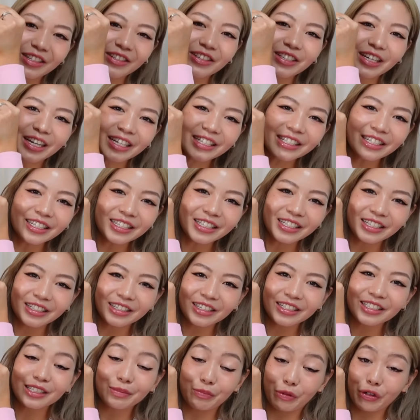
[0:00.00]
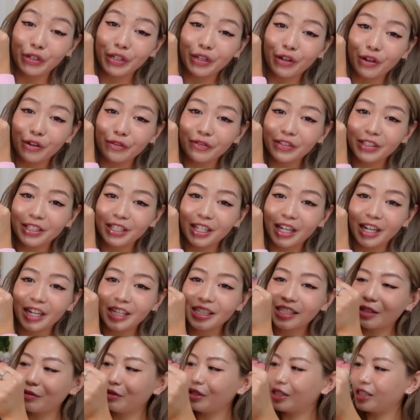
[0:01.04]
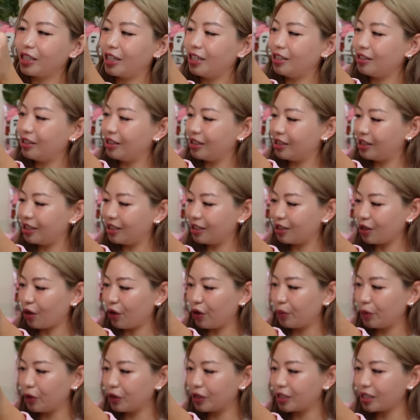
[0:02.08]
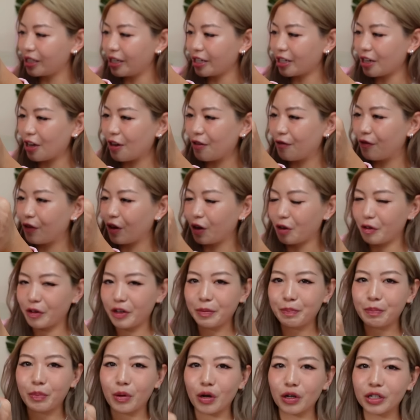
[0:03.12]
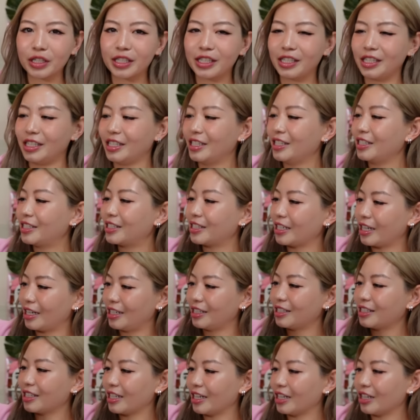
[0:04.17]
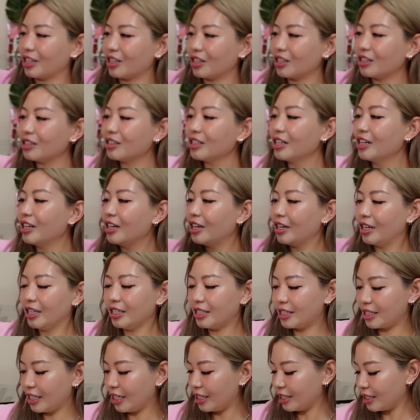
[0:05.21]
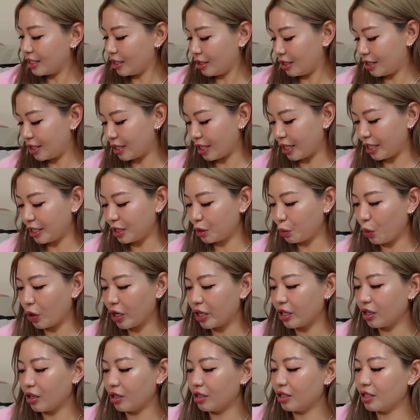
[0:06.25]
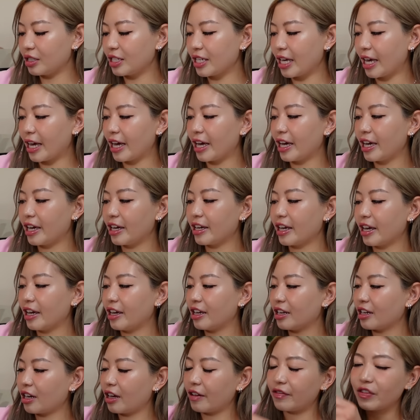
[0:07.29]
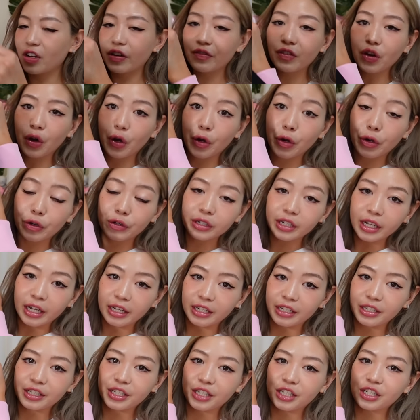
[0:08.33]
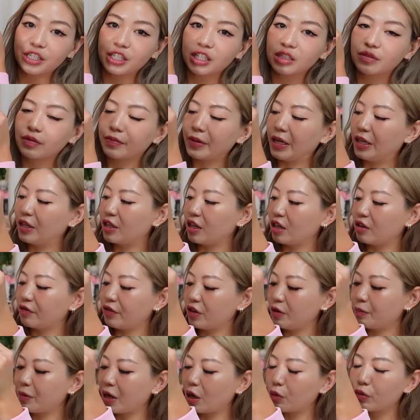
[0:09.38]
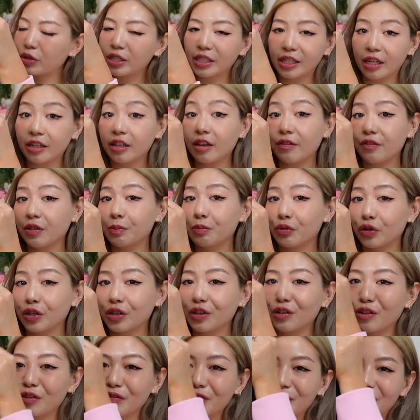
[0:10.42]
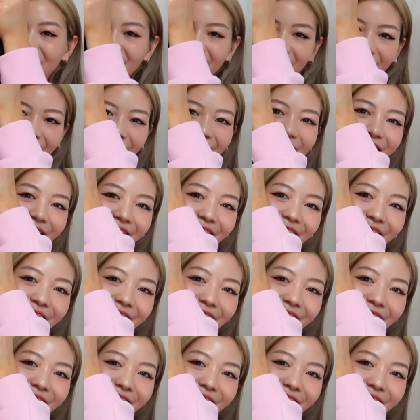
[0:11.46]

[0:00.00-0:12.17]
So you guys can see this is pretty oversized. I would say this is almost like a very boxy size L. It says size 1 on the tag, and I've never owned any t-shirts from ADLV, but I would say they fit pretty oversized.